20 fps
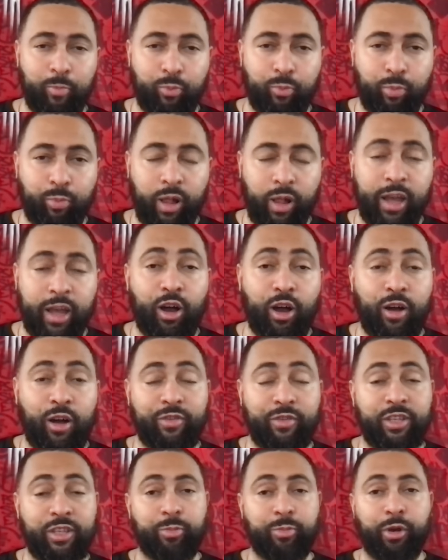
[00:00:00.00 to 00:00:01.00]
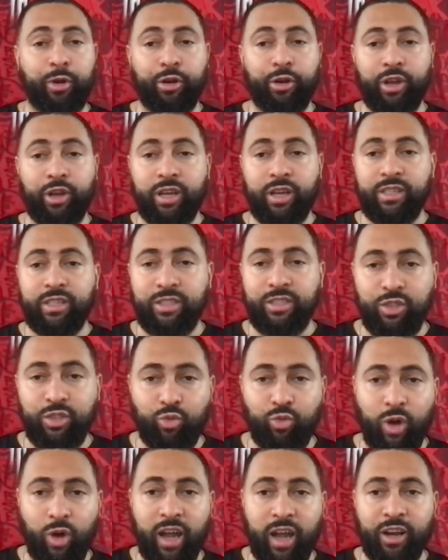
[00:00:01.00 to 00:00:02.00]
playoff experience and
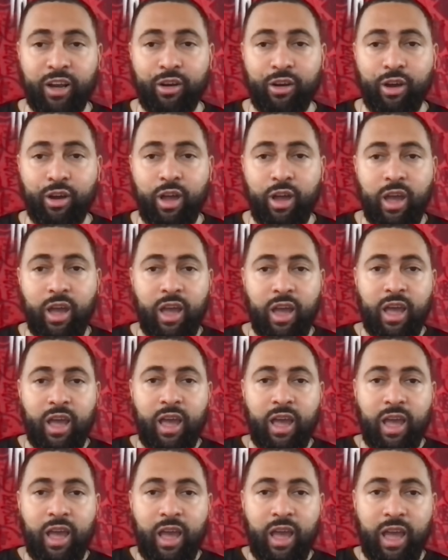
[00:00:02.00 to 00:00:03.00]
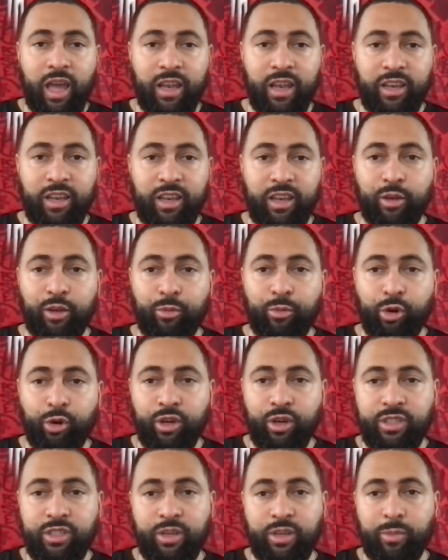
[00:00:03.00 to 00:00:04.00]
swagger in Dylan
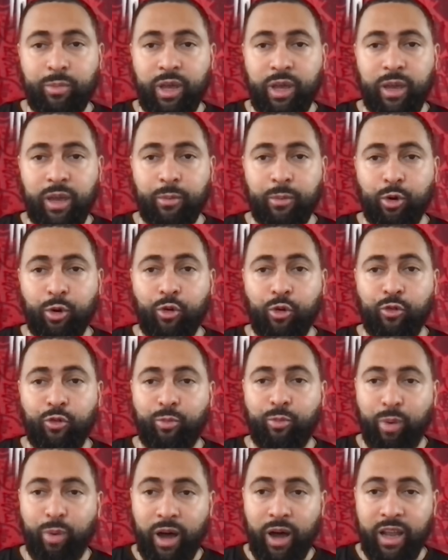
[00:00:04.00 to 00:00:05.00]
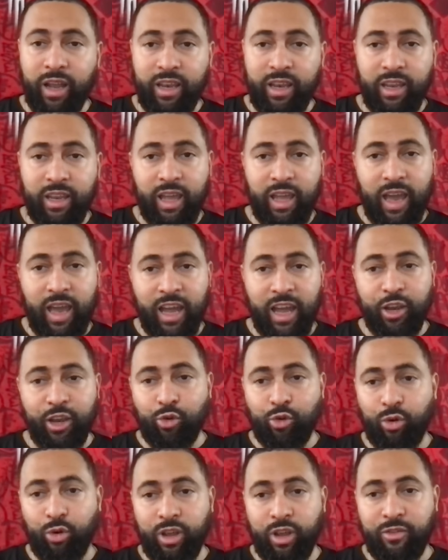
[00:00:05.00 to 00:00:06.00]
Brooks being moved, but added
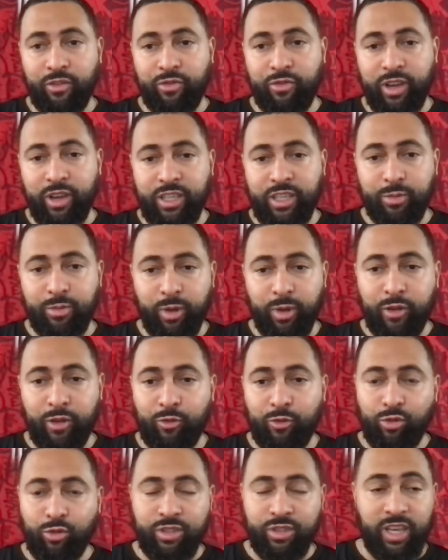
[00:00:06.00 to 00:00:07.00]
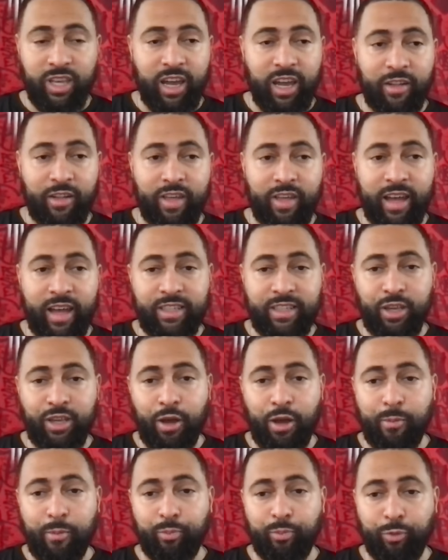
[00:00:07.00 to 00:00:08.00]
Dorian Finney-Smith. We'll see how that
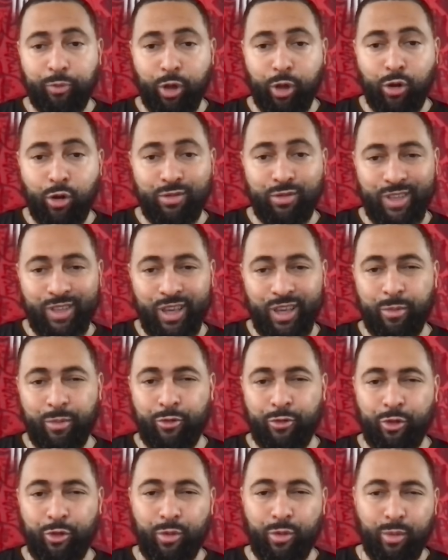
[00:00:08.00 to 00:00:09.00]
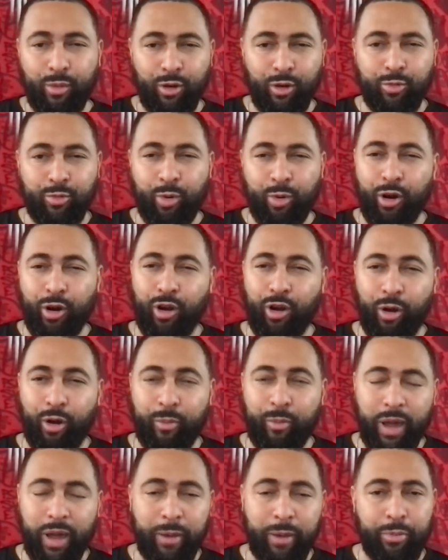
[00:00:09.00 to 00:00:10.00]
goes in, but for the most part, on
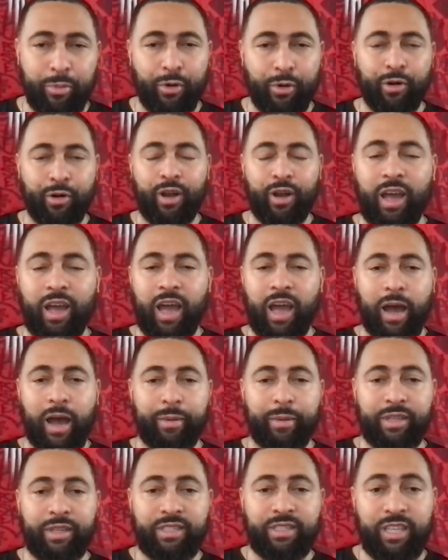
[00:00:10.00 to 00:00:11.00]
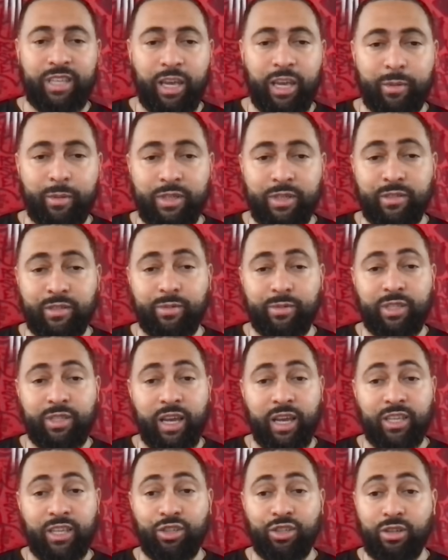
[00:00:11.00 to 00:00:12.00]
paper, his team is
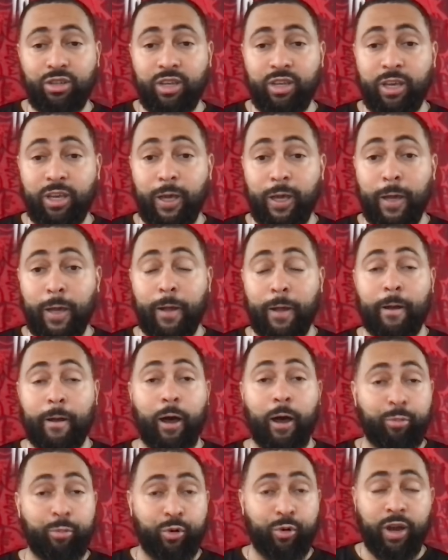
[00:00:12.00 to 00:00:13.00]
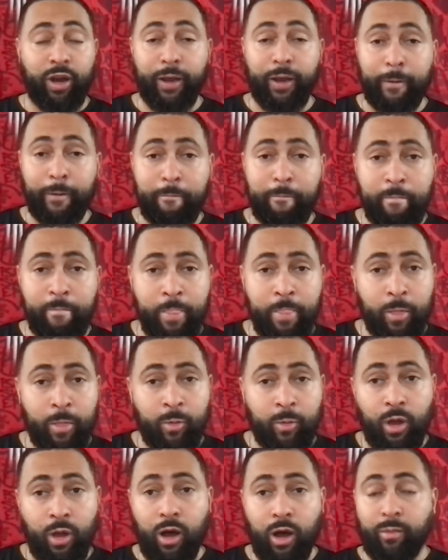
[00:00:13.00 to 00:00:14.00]
substantially upgraded.
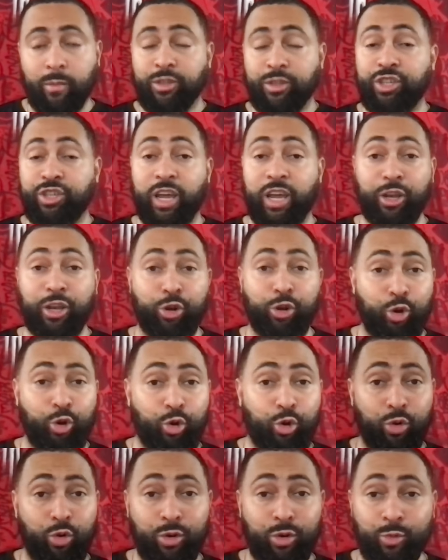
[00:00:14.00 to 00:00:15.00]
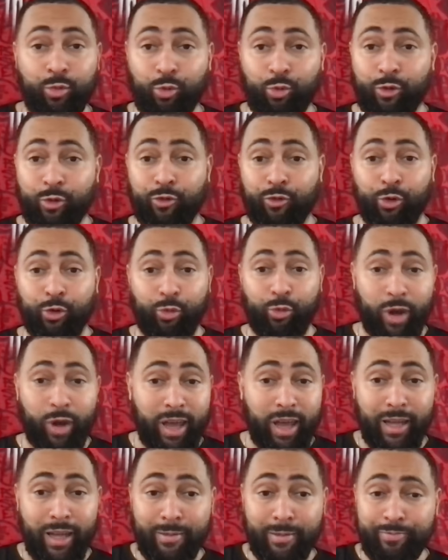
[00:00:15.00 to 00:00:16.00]
Şengün with
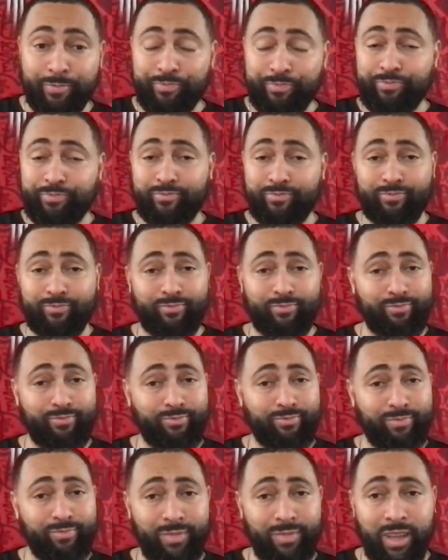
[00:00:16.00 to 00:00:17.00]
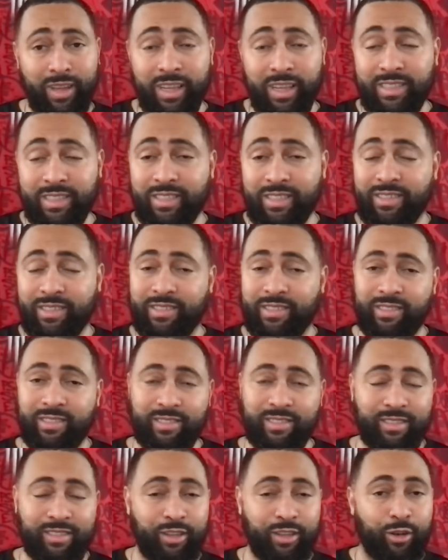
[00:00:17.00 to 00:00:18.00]
Durant, it's
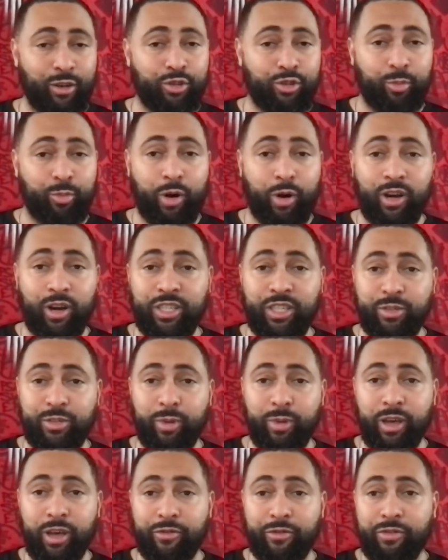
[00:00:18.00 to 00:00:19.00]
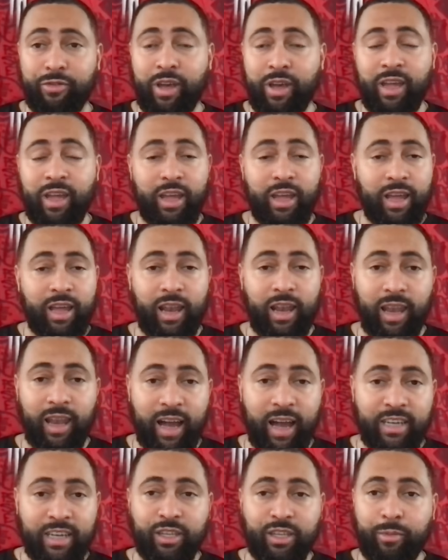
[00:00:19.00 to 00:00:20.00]
Jabari Smith
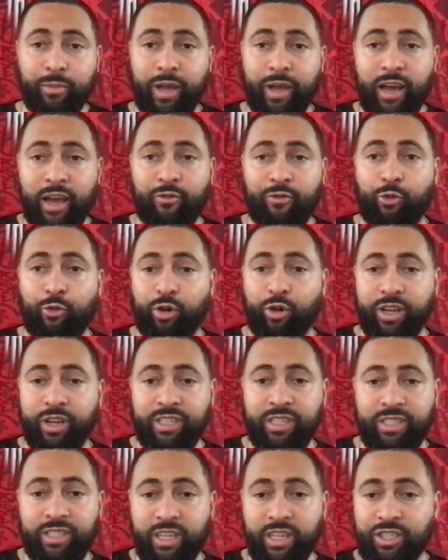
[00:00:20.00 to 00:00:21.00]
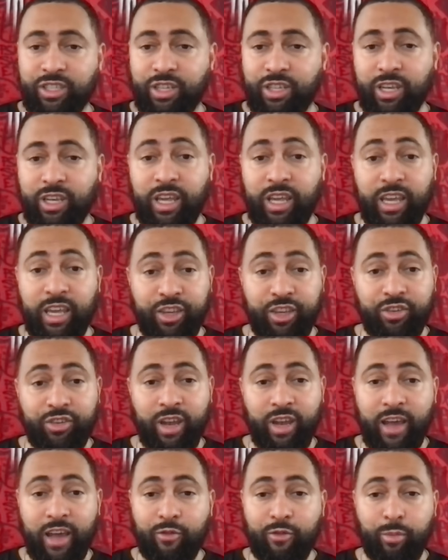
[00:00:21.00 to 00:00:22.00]
locked up now for an extension. He
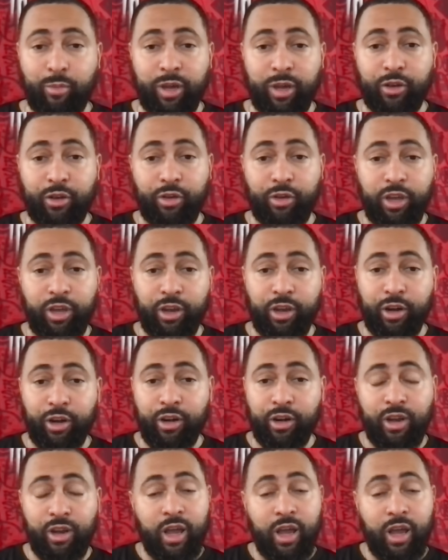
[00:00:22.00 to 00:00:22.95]
should have a bigger year.